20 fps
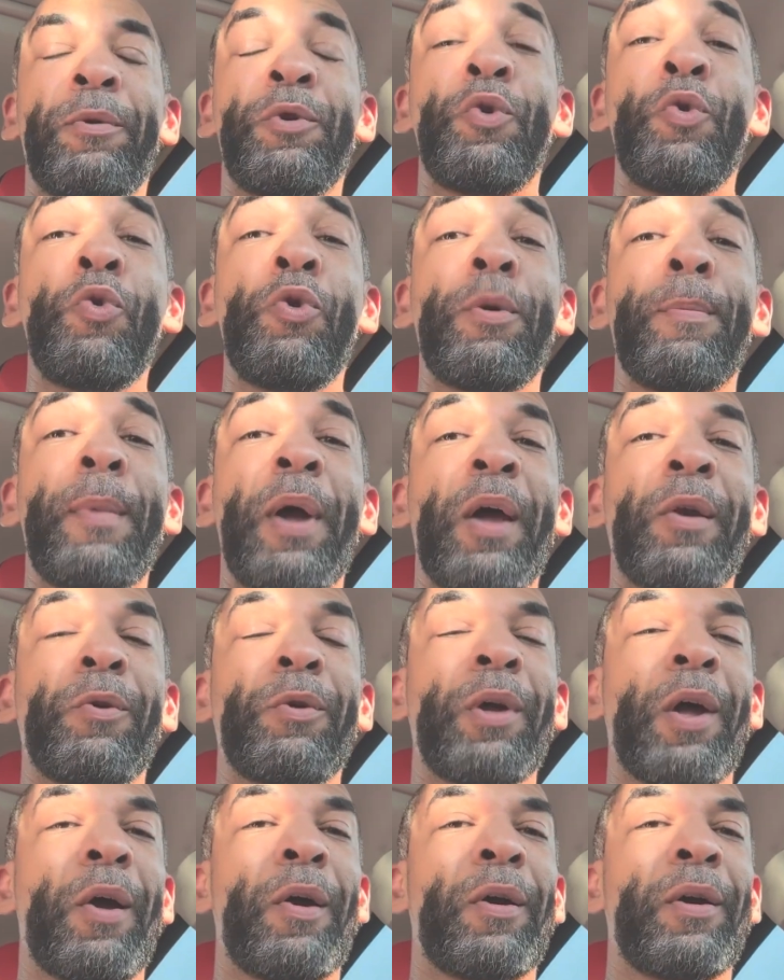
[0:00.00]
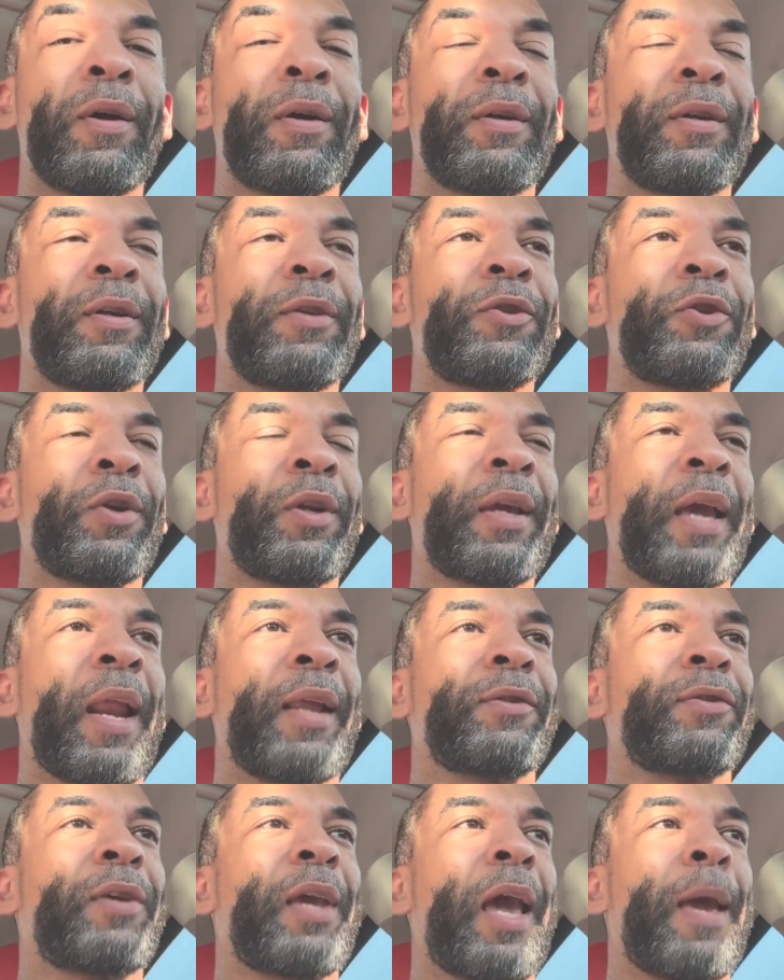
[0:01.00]
newer model car, should have got
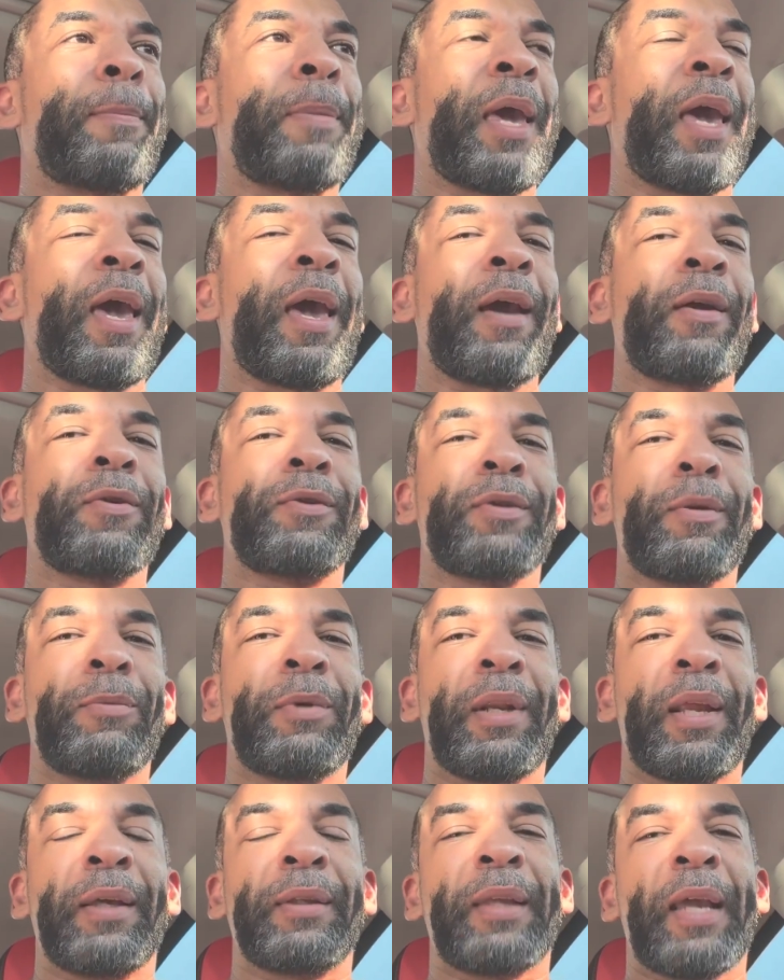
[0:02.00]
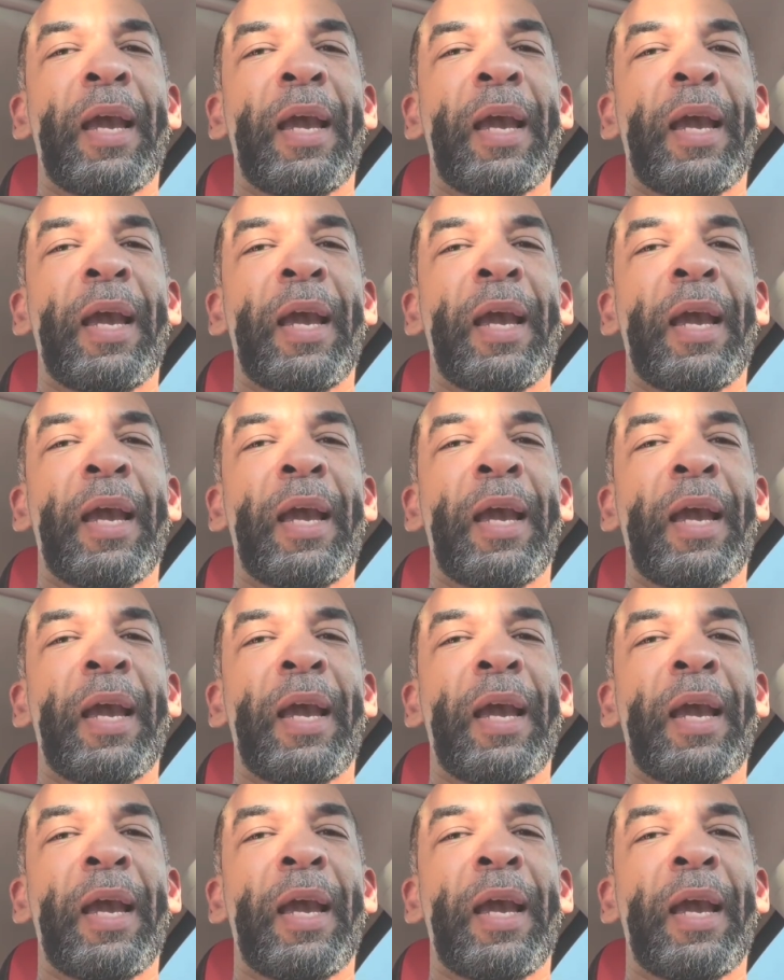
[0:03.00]
a Scatpack or something like